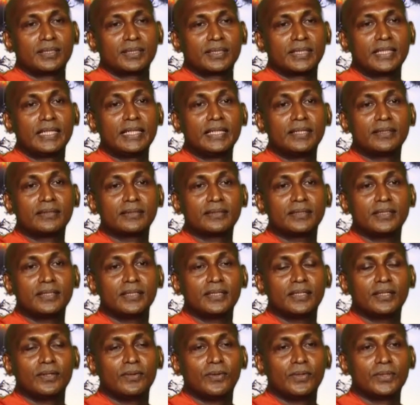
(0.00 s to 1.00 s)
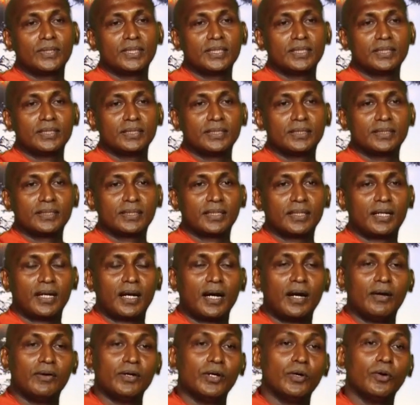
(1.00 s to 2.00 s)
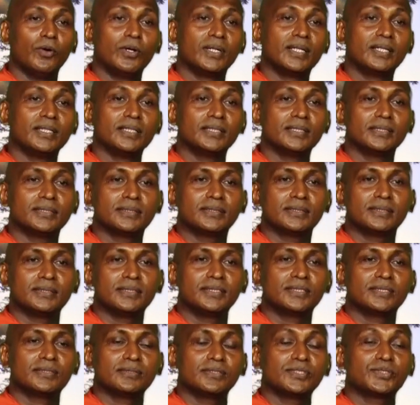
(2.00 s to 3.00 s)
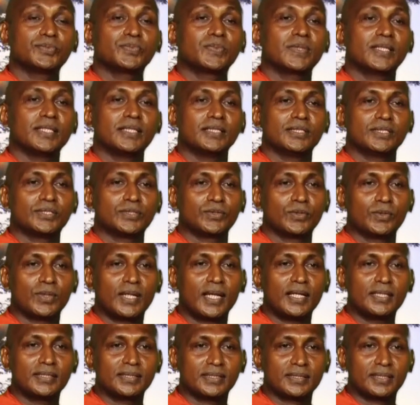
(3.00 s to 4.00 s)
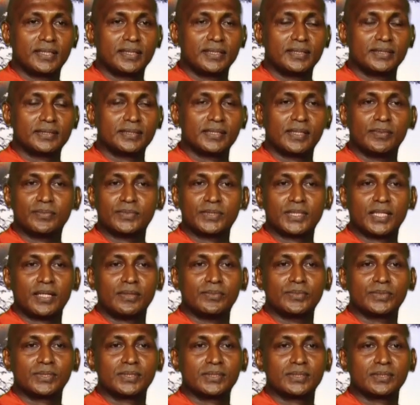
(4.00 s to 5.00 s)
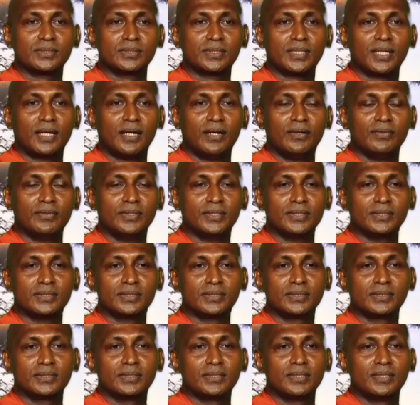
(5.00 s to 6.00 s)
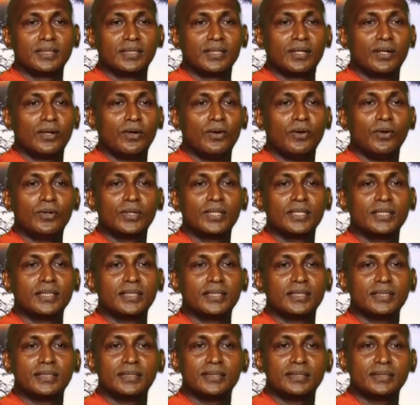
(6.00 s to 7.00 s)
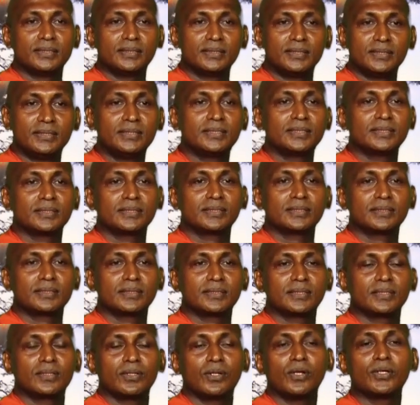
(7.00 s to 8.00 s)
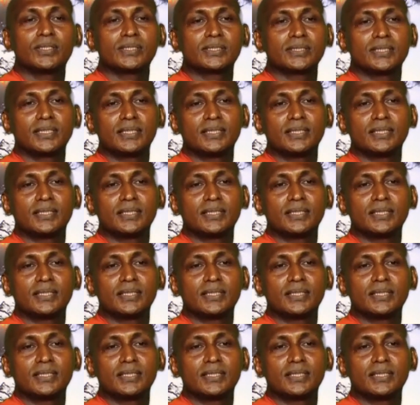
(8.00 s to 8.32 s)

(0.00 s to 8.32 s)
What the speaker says: kirti or our honor is spread so nicely. Sometimes our honor is lost